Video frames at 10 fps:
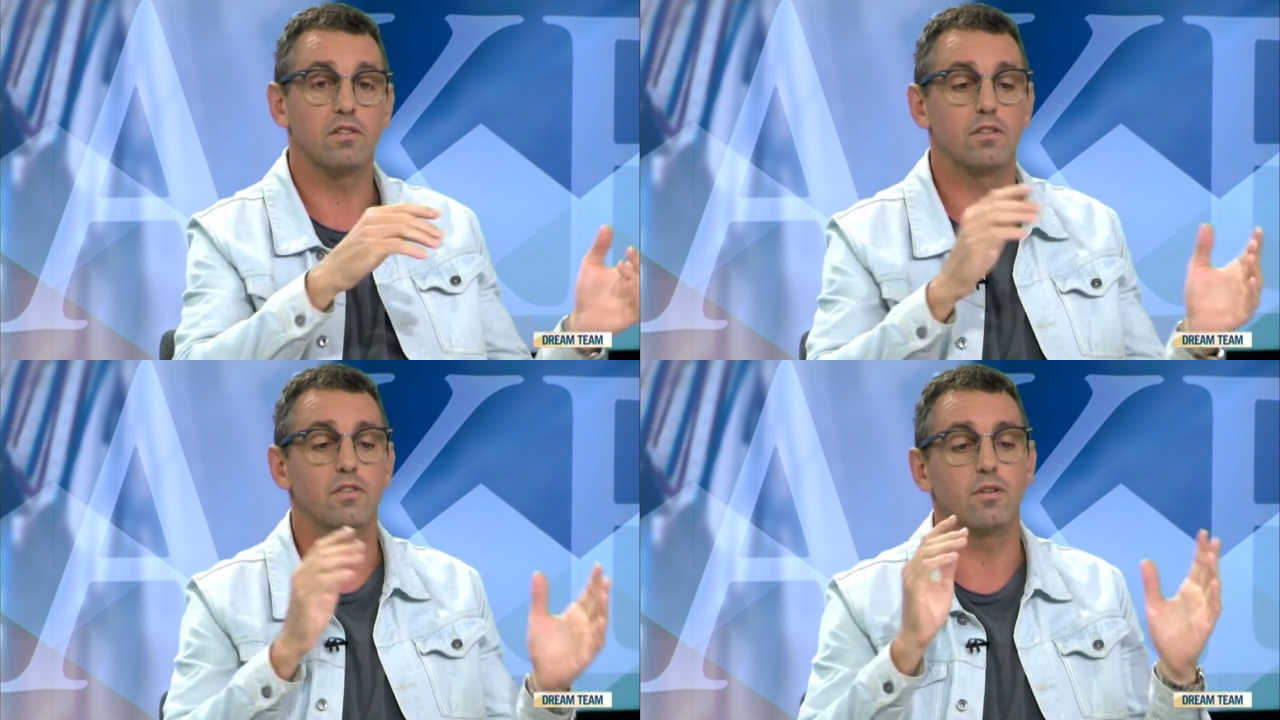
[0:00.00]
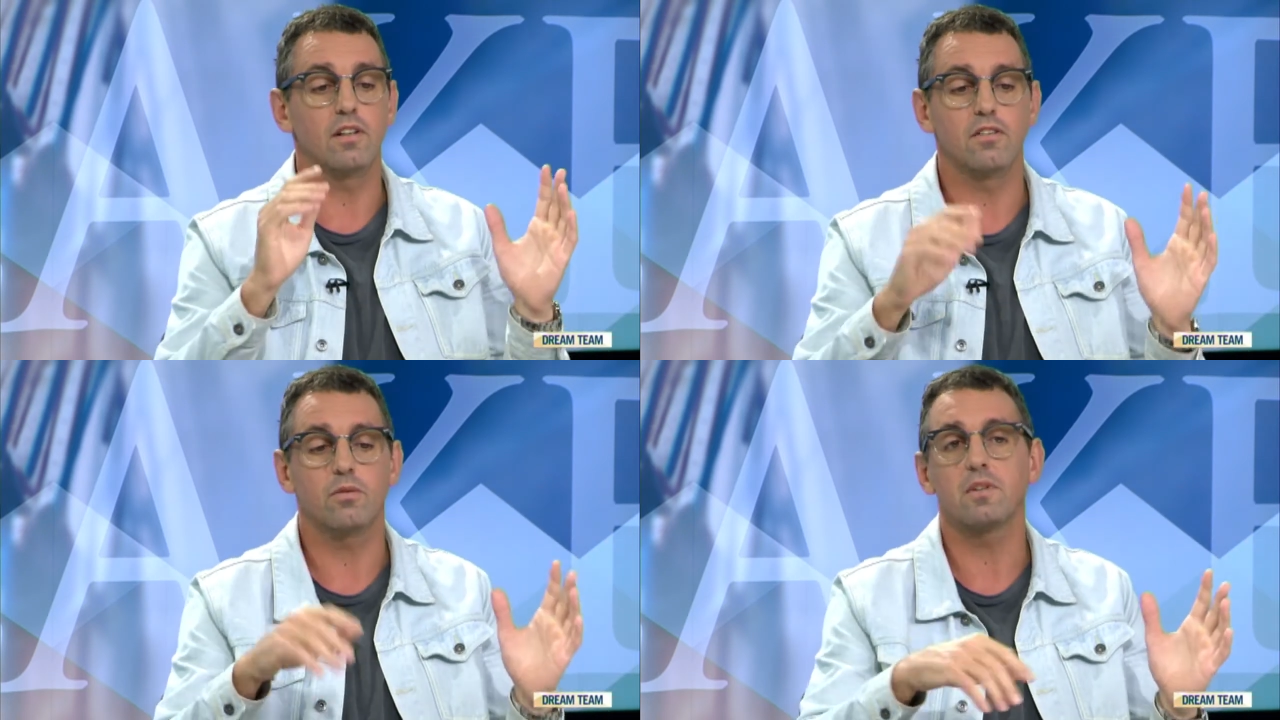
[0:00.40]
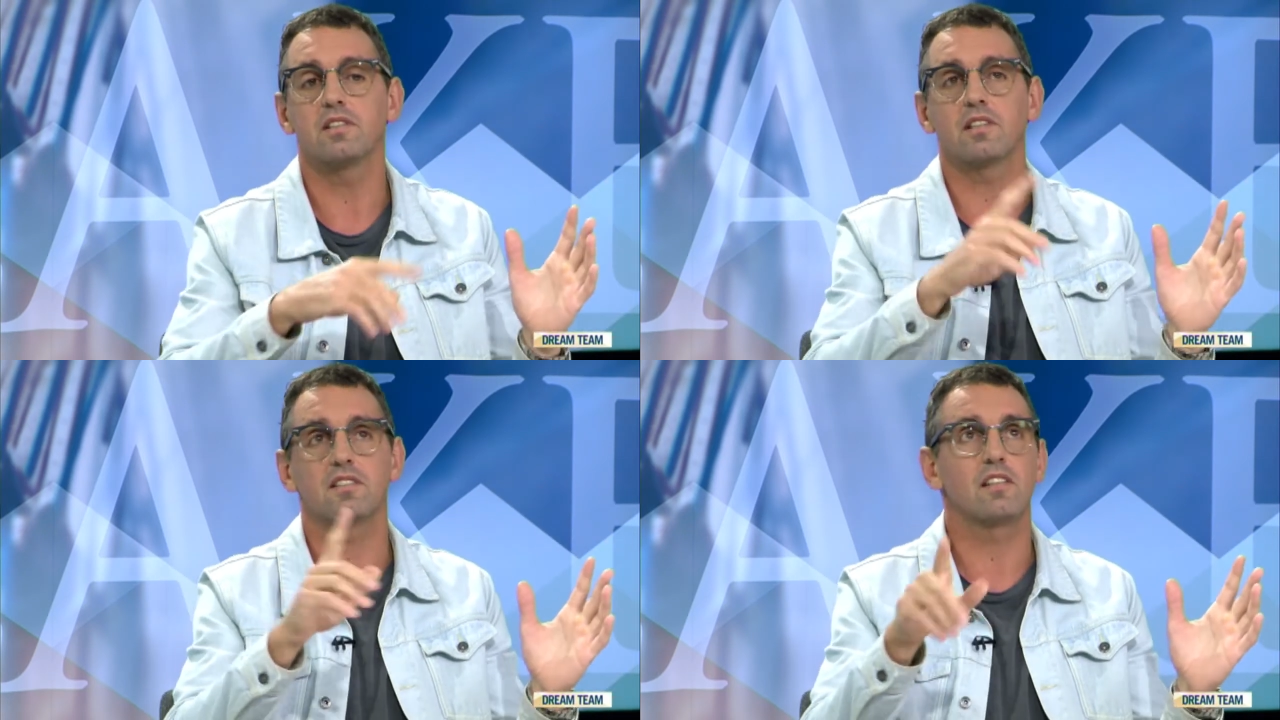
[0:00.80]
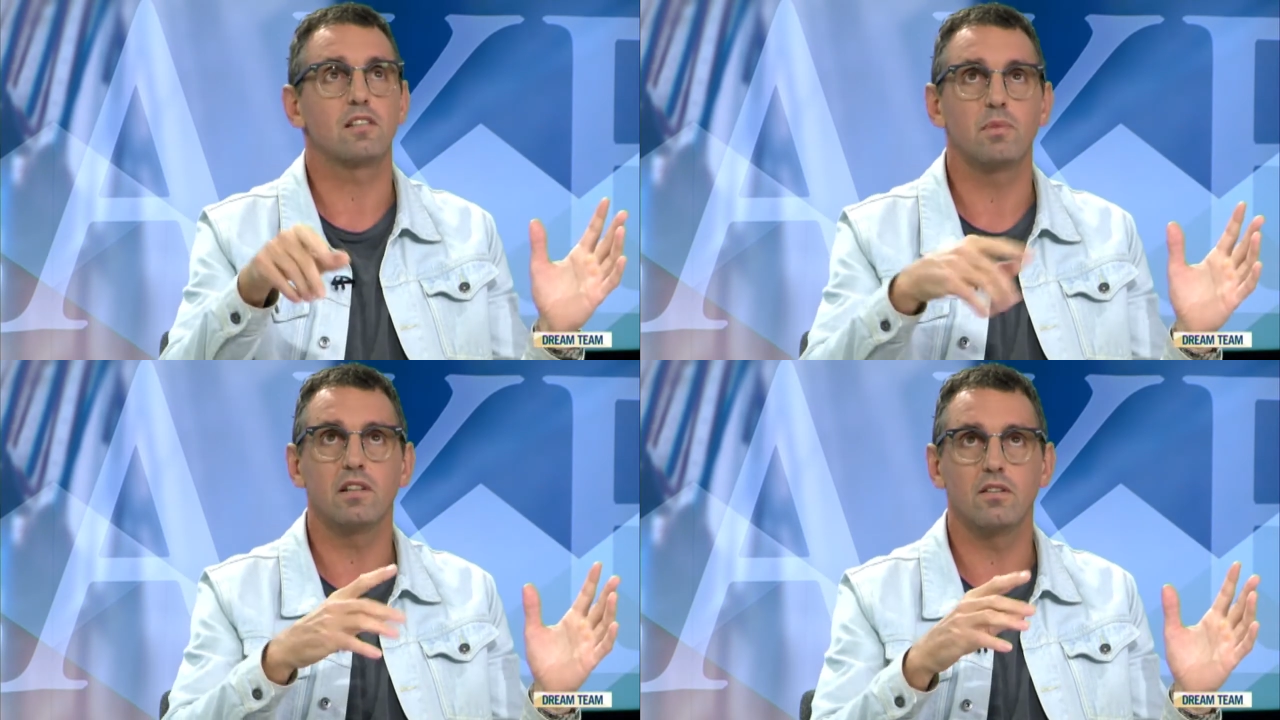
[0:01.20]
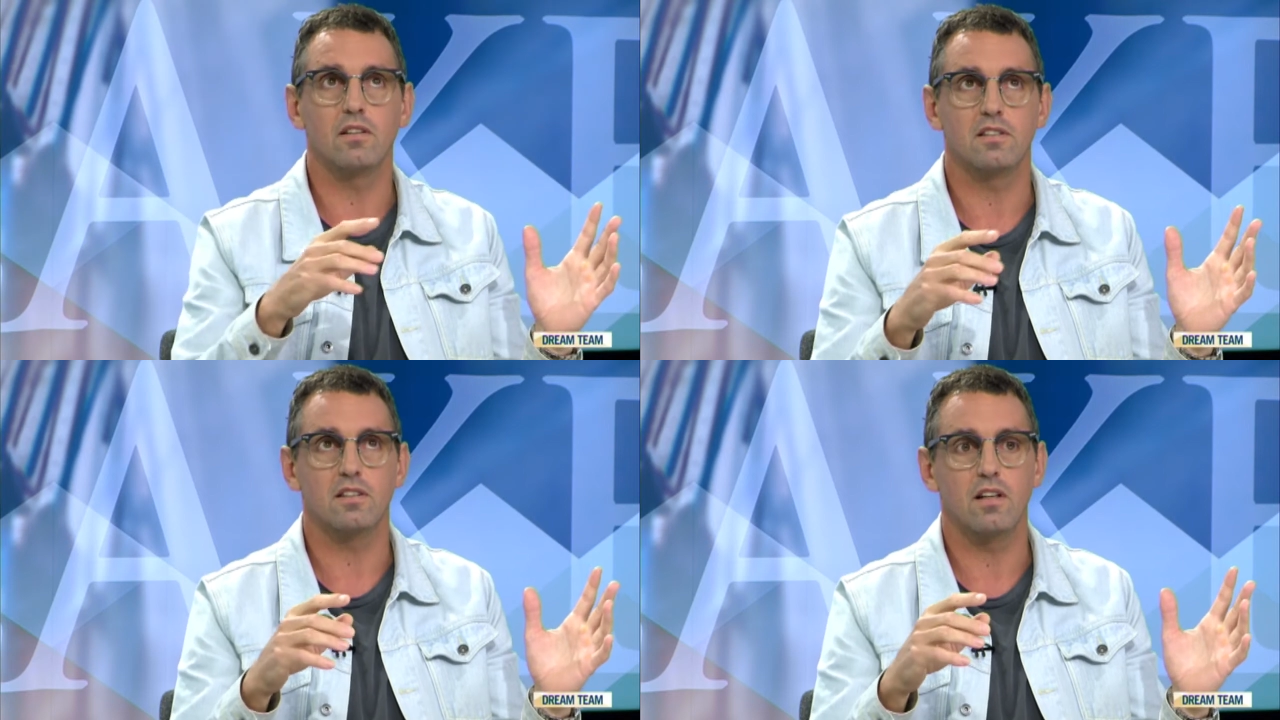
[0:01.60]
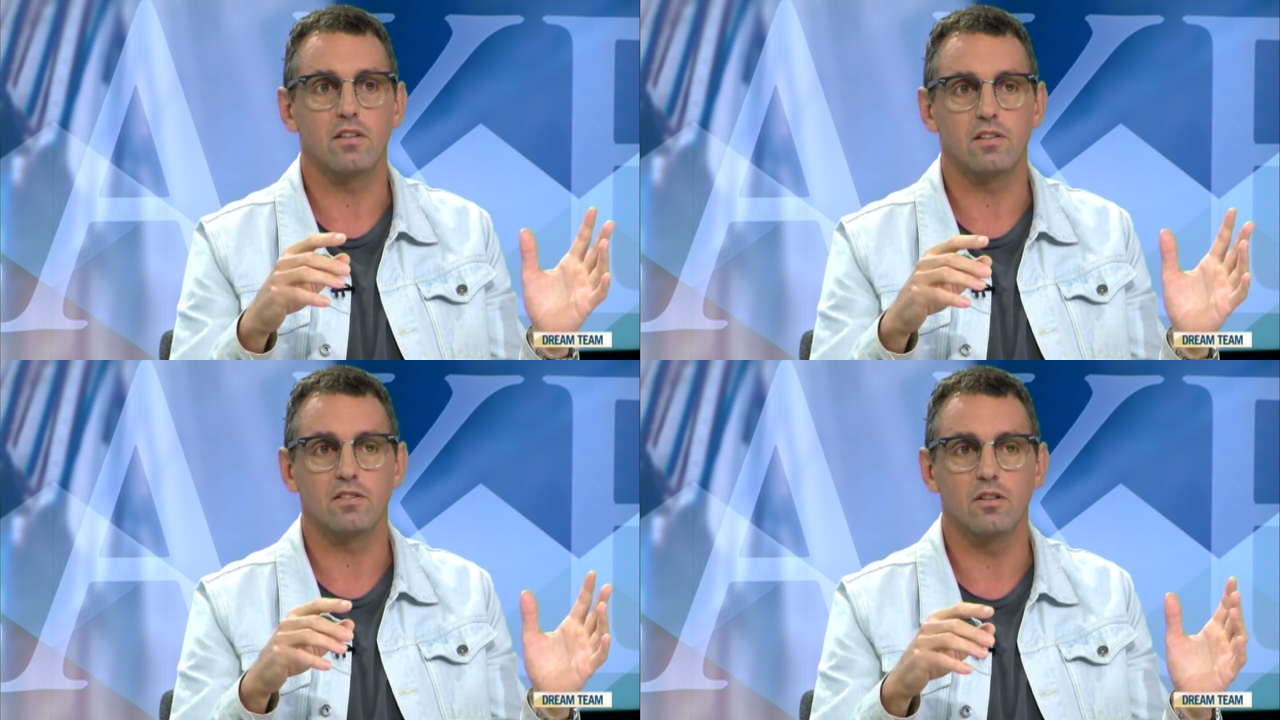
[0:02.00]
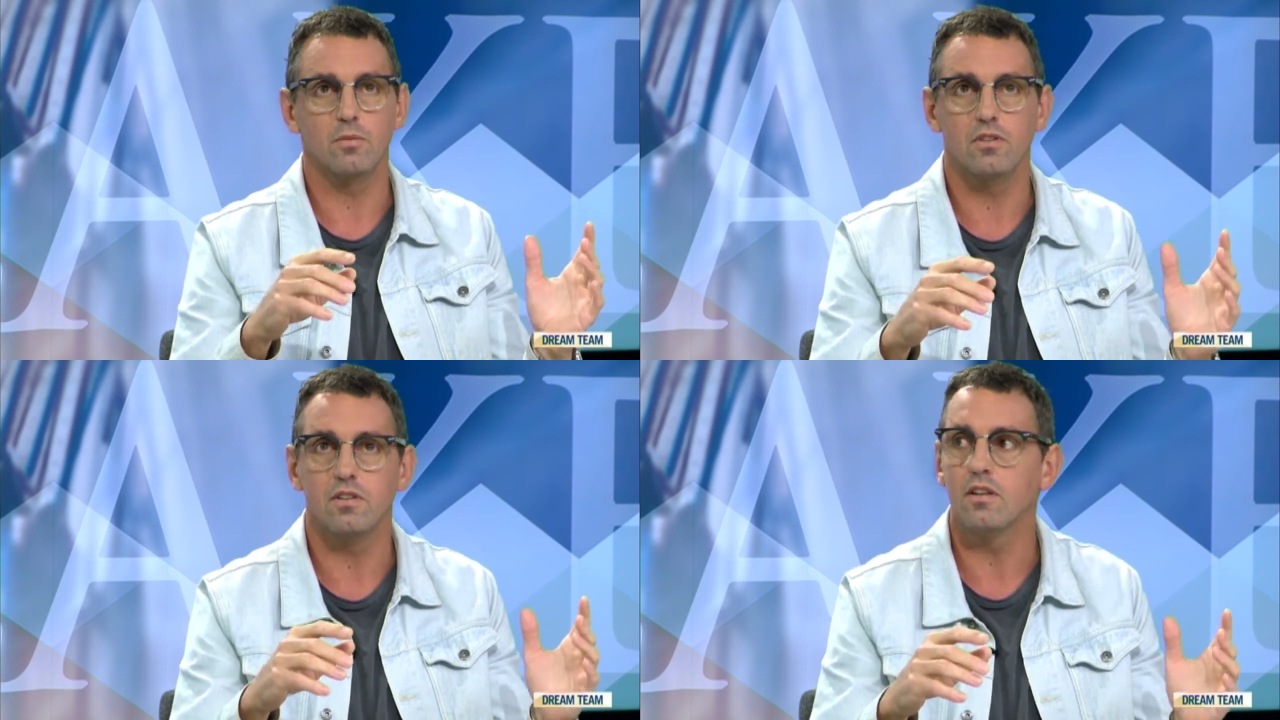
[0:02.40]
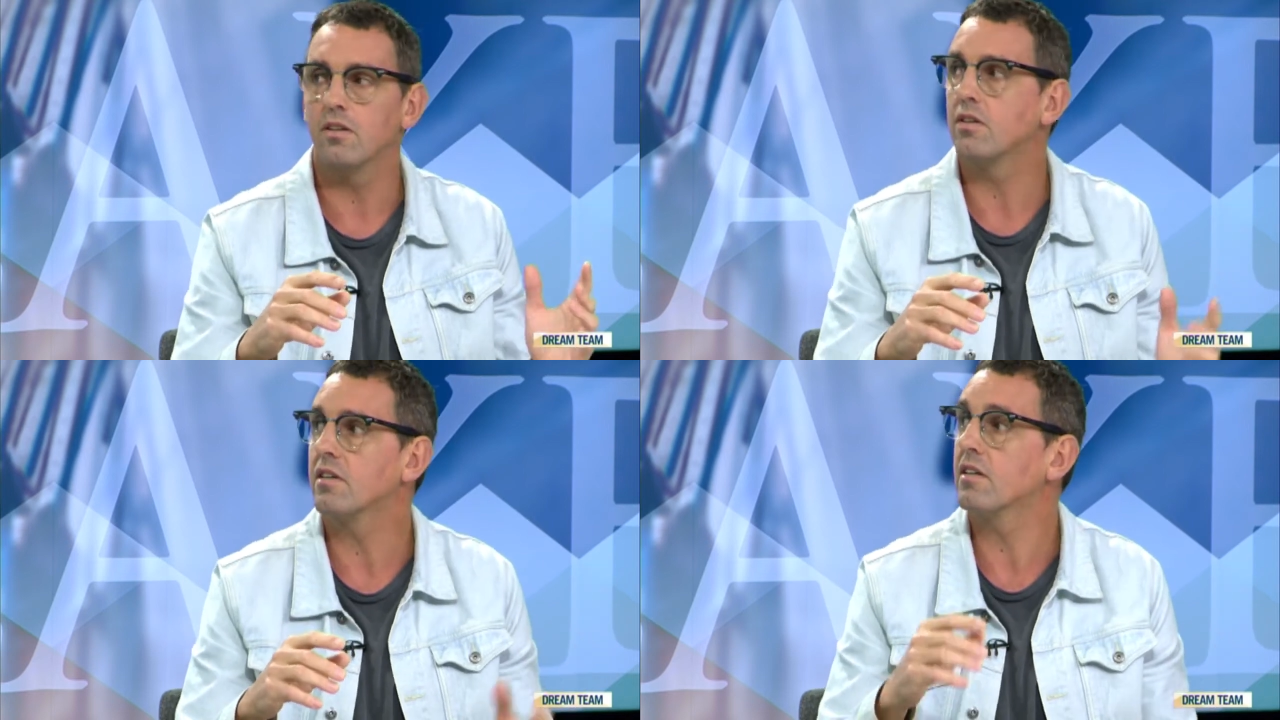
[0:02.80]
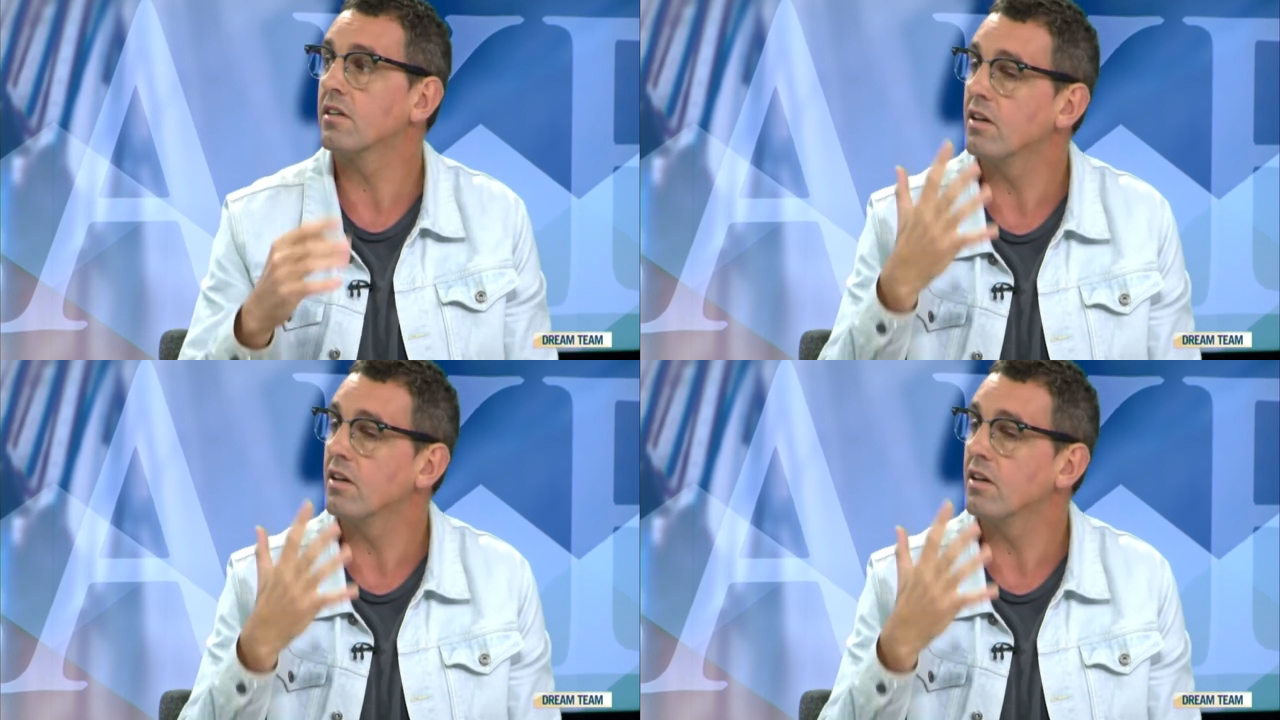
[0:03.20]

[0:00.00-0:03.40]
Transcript: So if you're doing a 360 spin on a snowboard, you look